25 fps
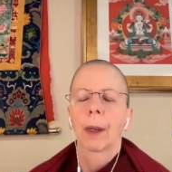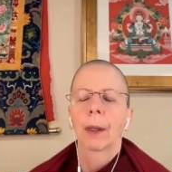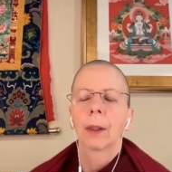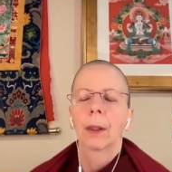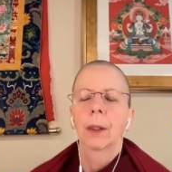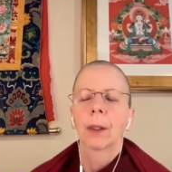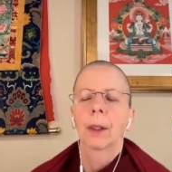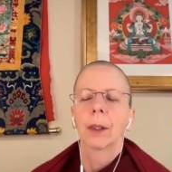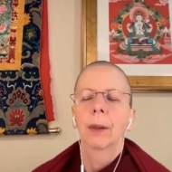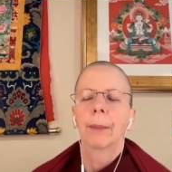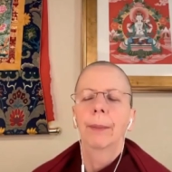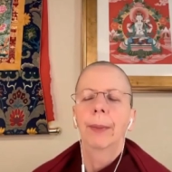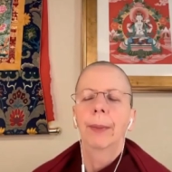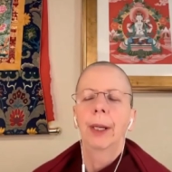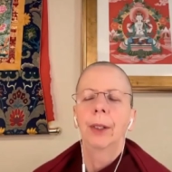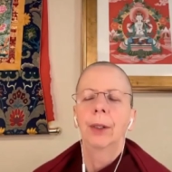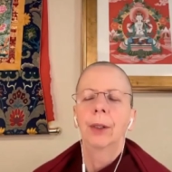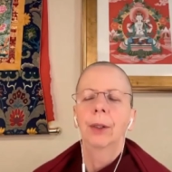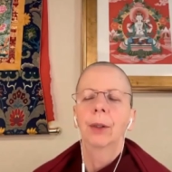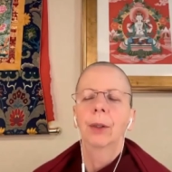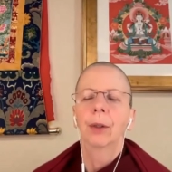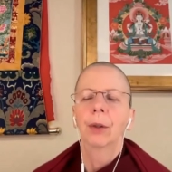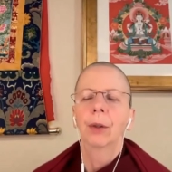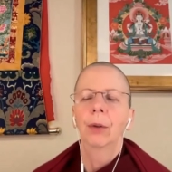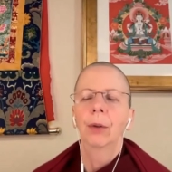And just
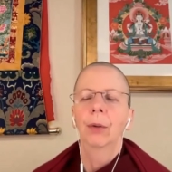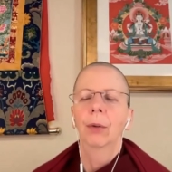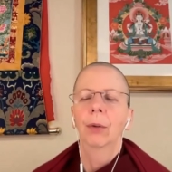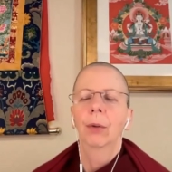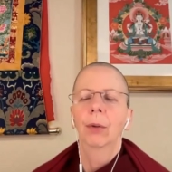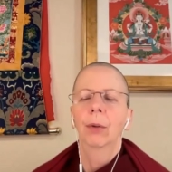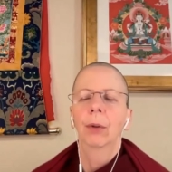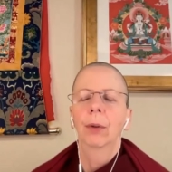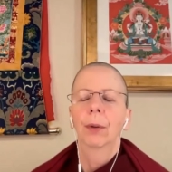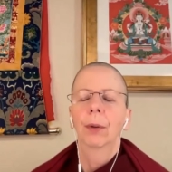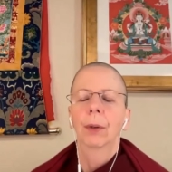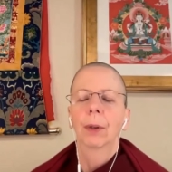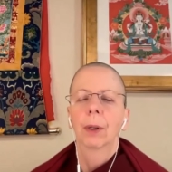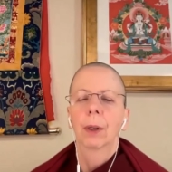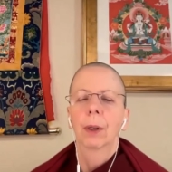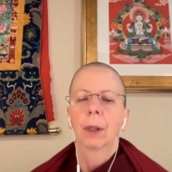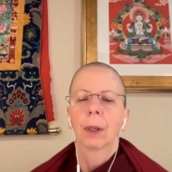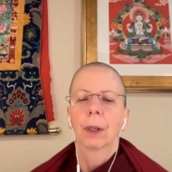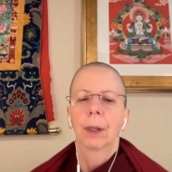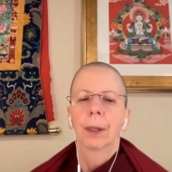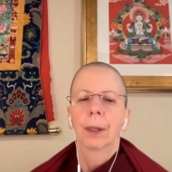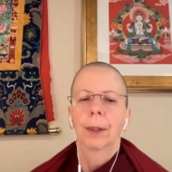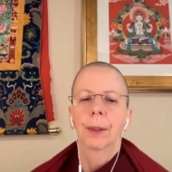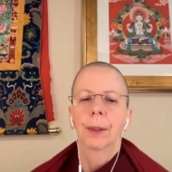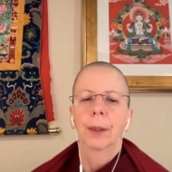imagine your
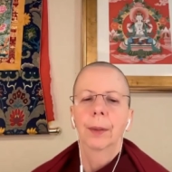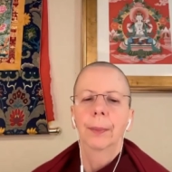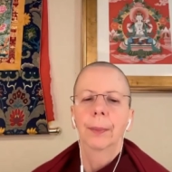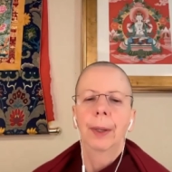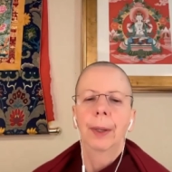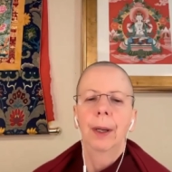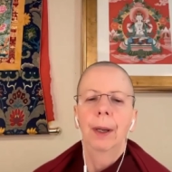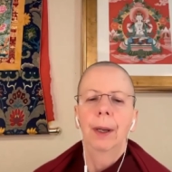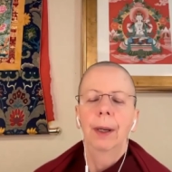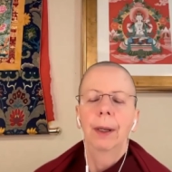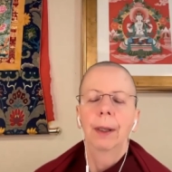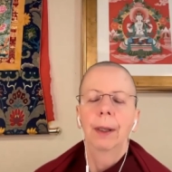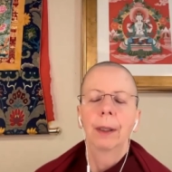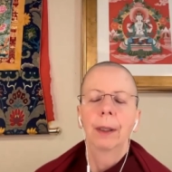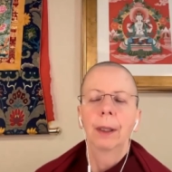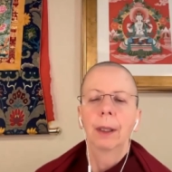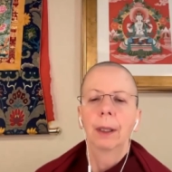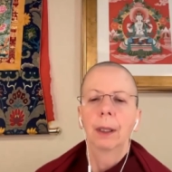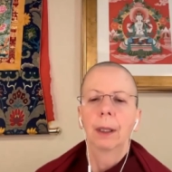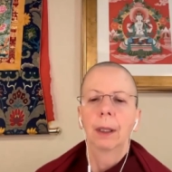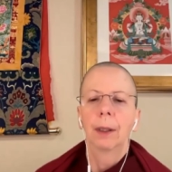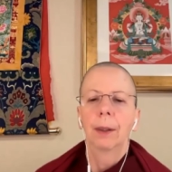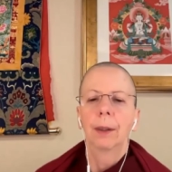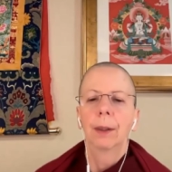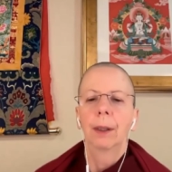spine
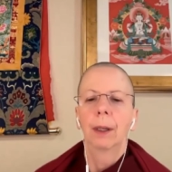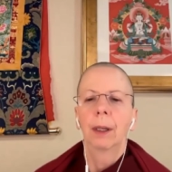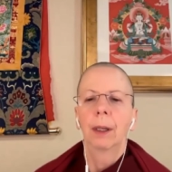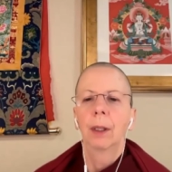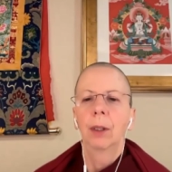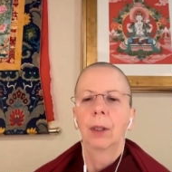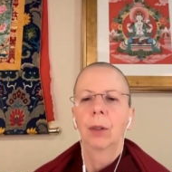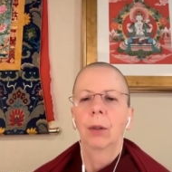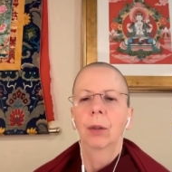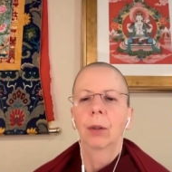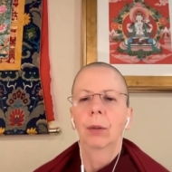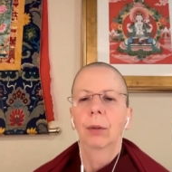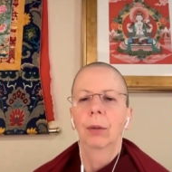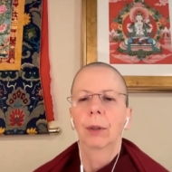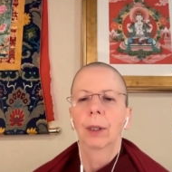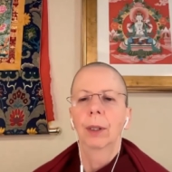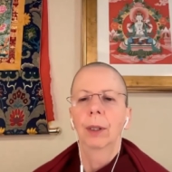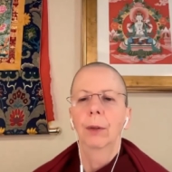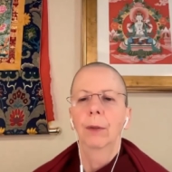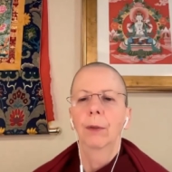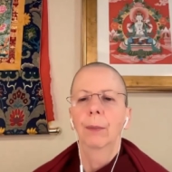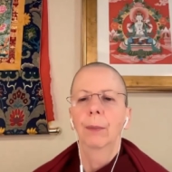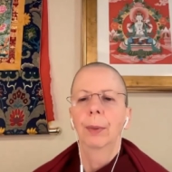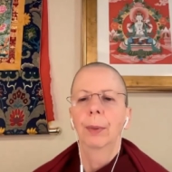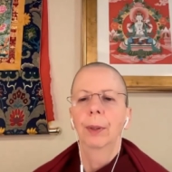is a
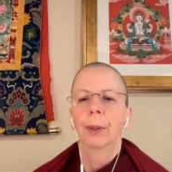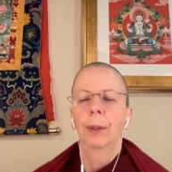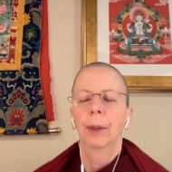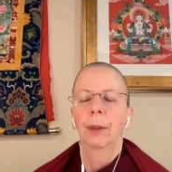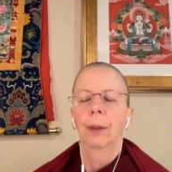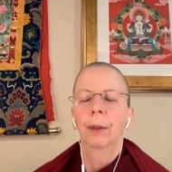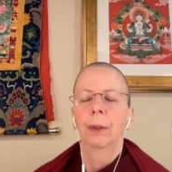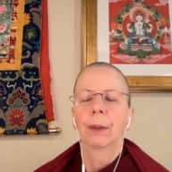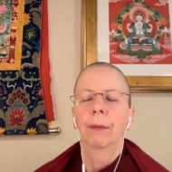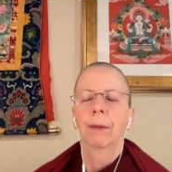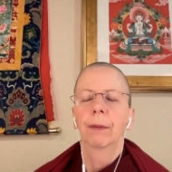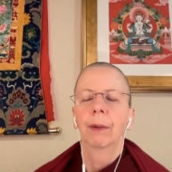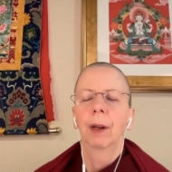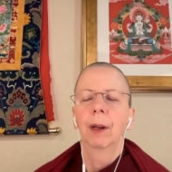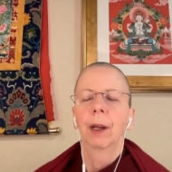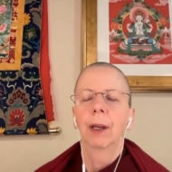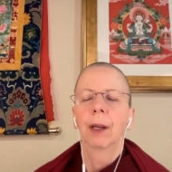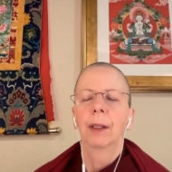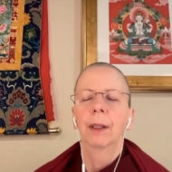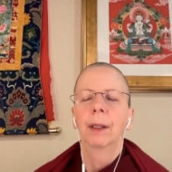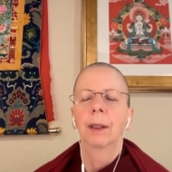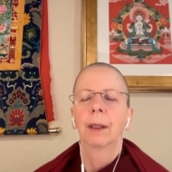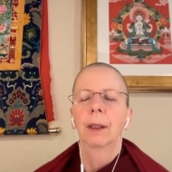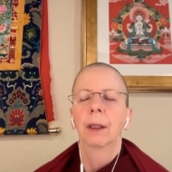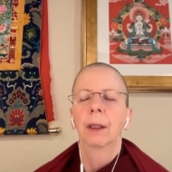string of pearls of
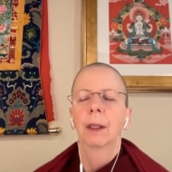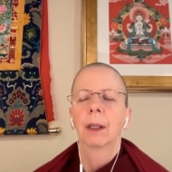light